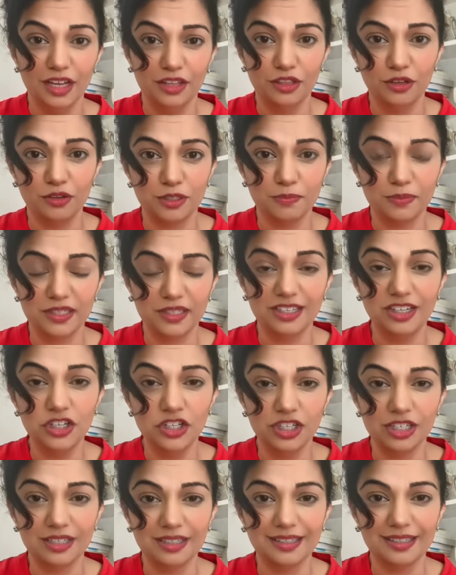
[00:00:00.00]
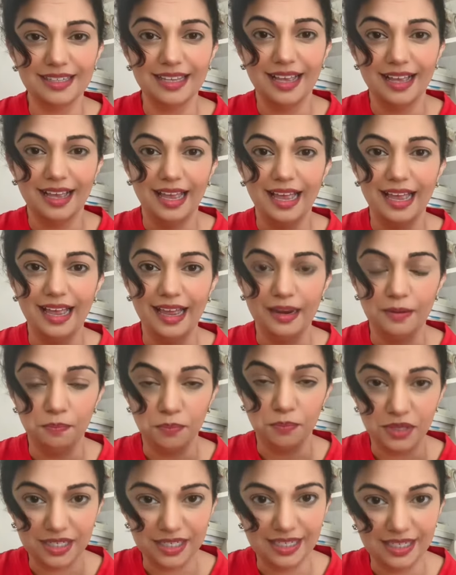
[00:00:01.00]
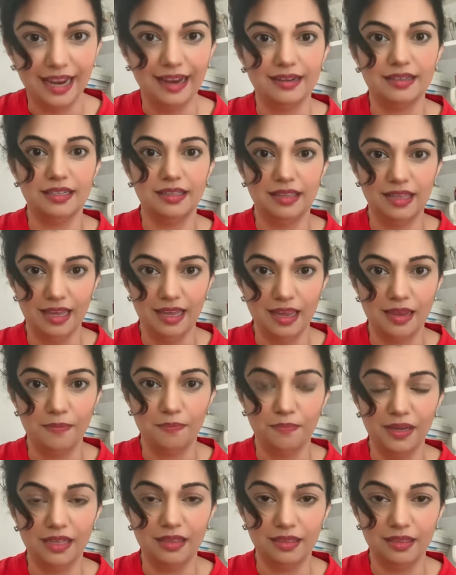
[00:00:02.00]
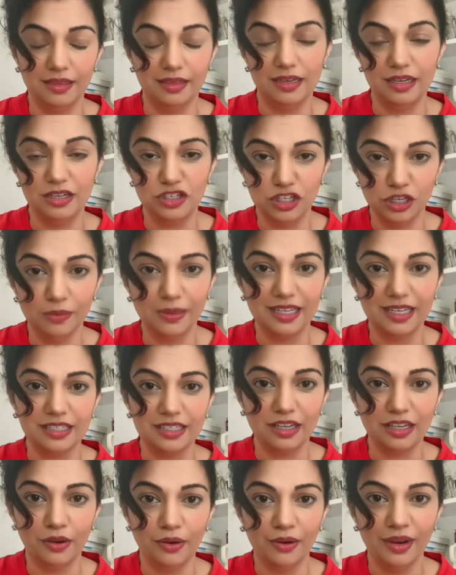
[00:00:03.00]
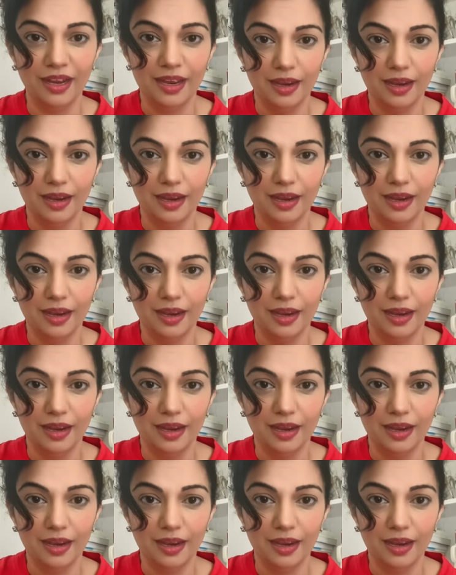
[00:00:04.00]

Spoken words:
those positions and protect the hip in doing so,